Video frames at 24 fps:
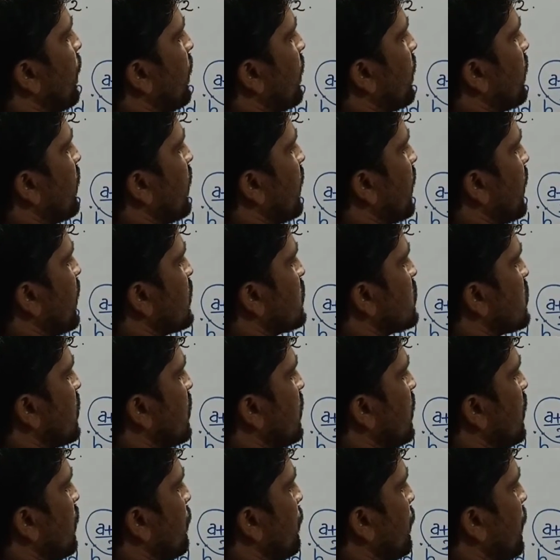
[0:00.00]
the rational
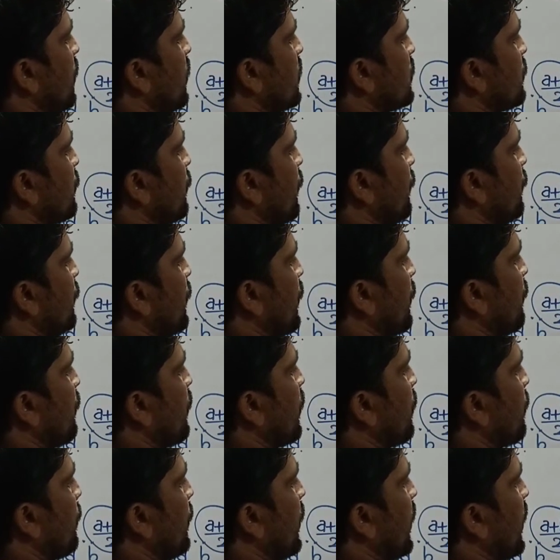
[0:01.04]
numbers
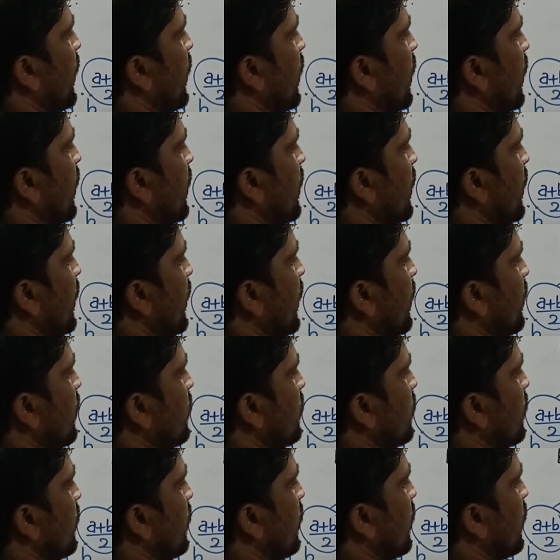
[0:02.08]
51 by
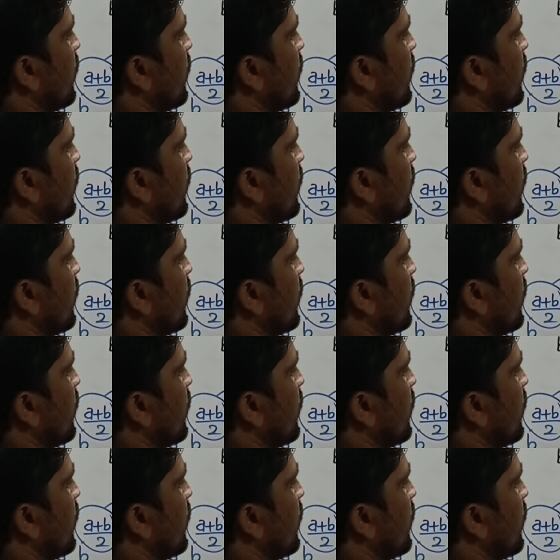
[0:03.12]
100